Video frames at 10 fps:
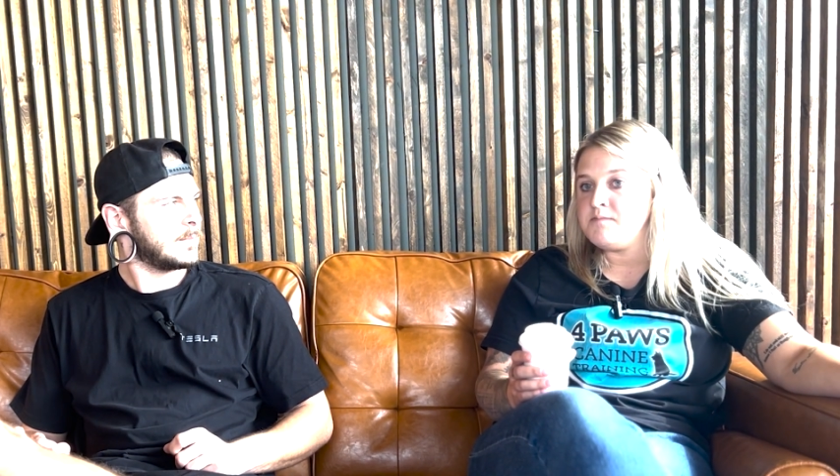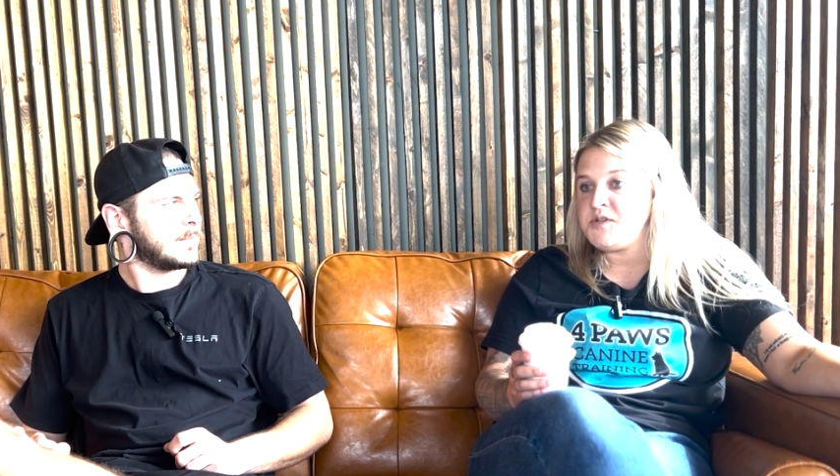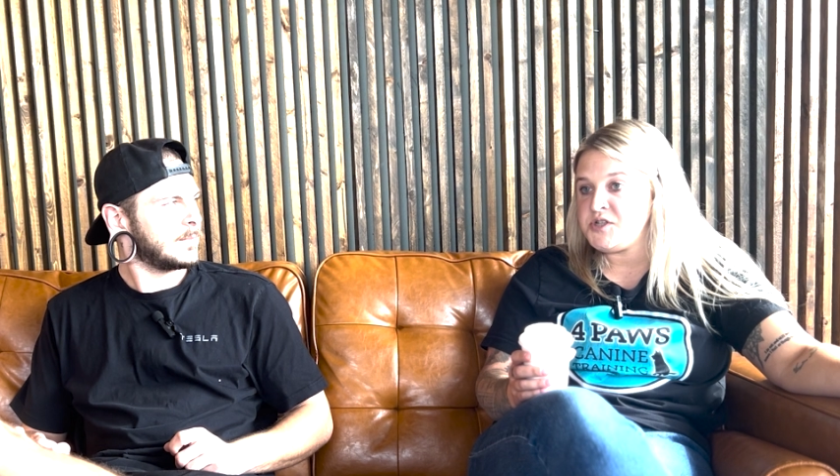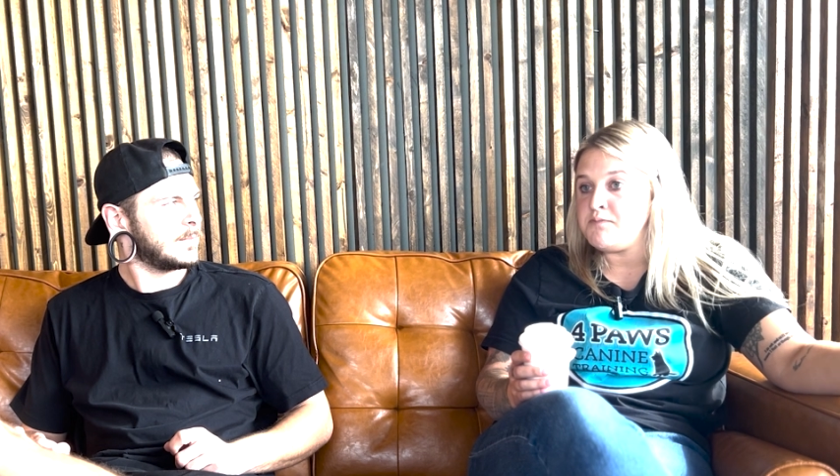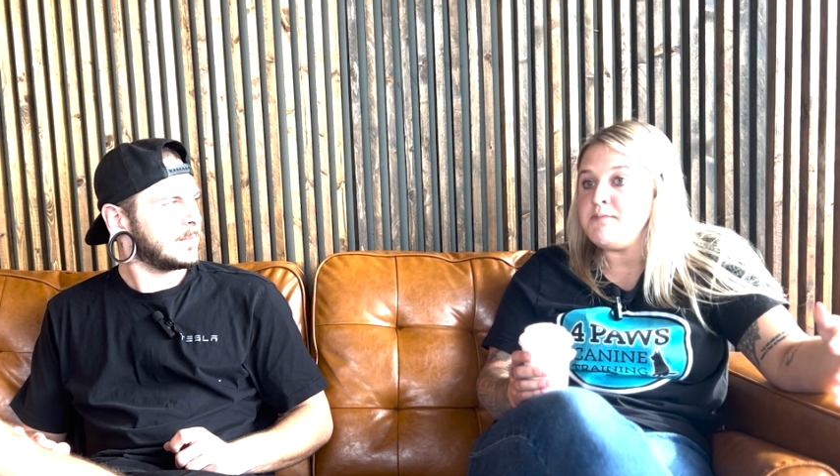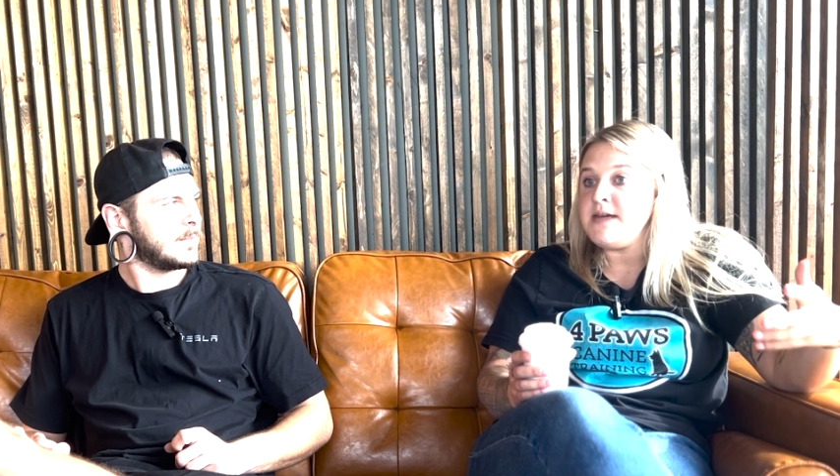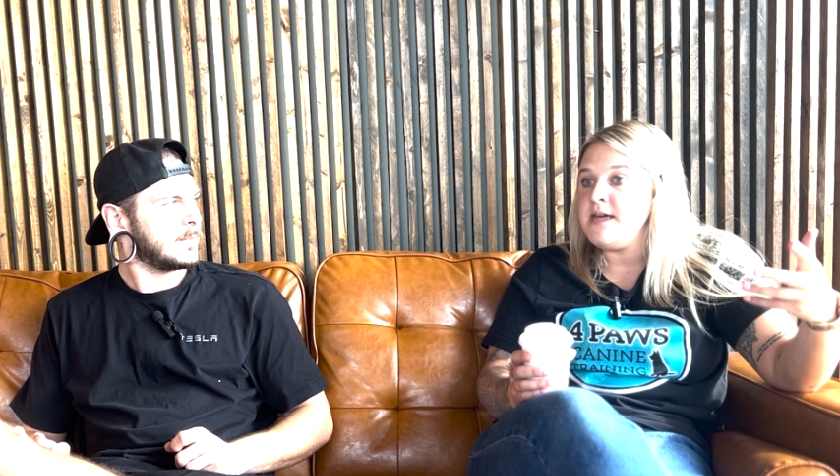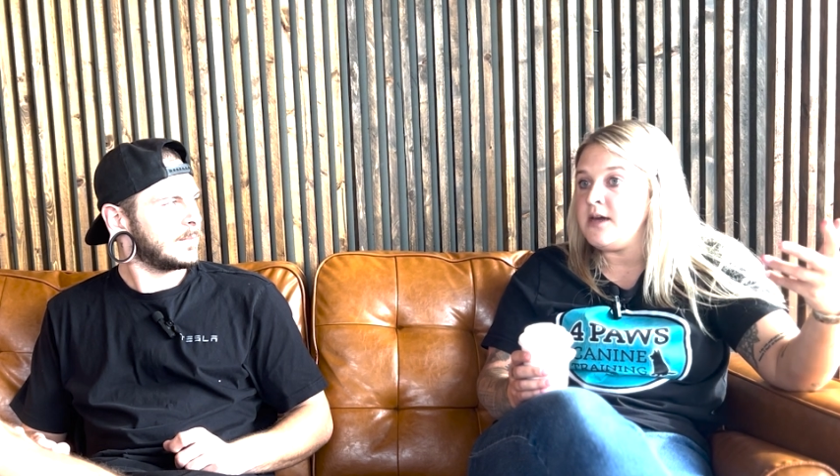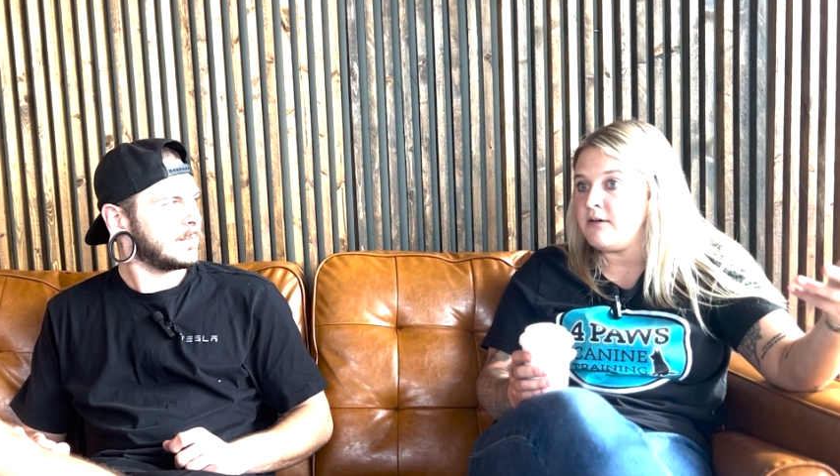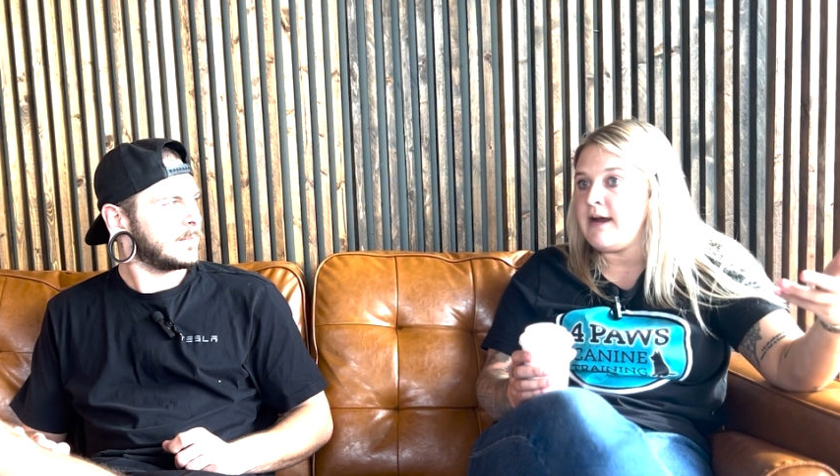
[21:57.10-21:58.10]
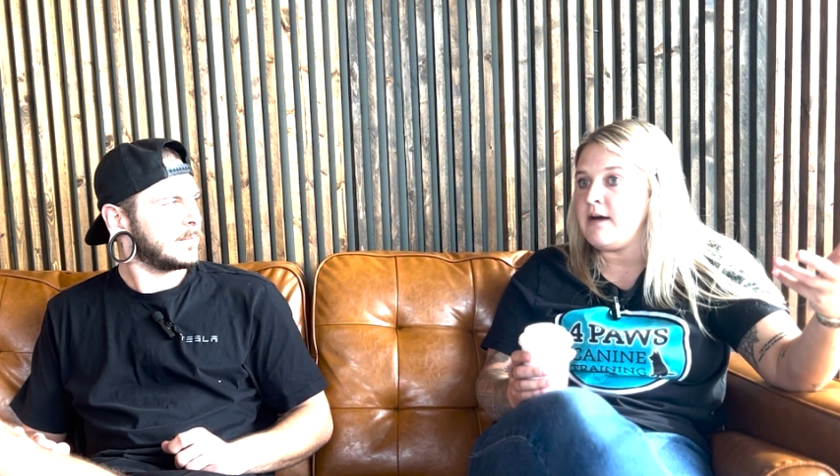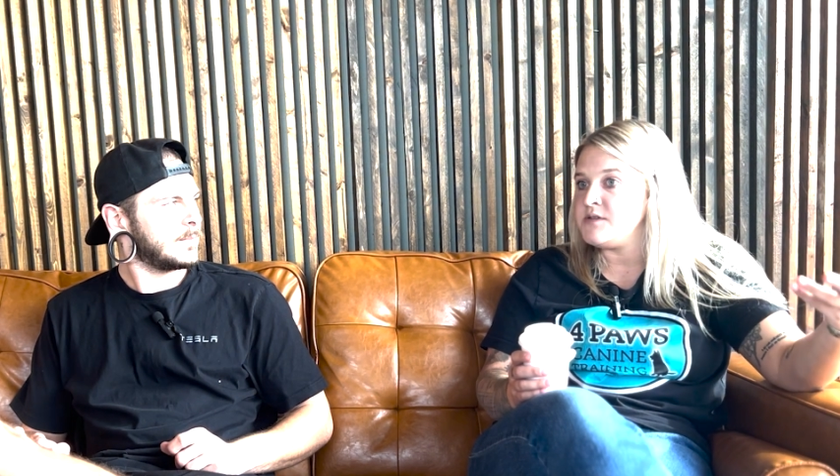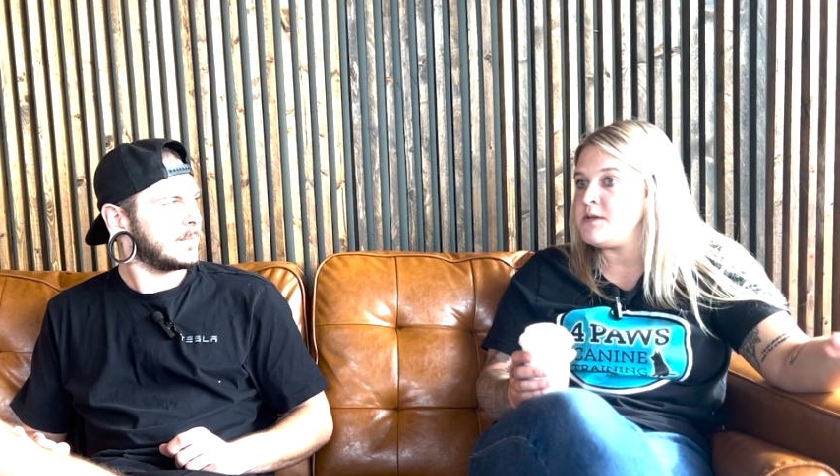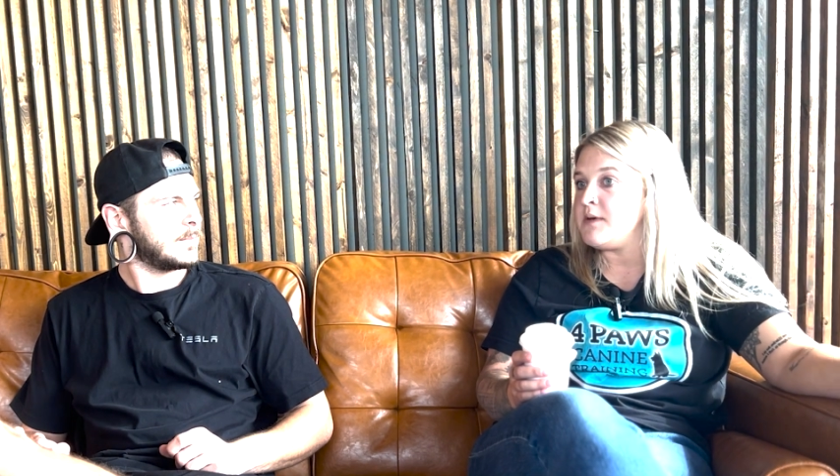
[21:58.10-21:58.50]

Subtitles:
Just being around some